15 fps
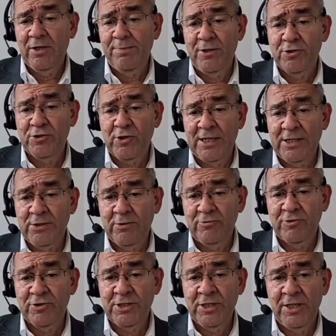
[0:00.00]
email the
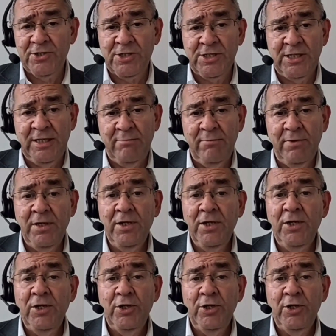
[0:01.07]
postgraduate research team,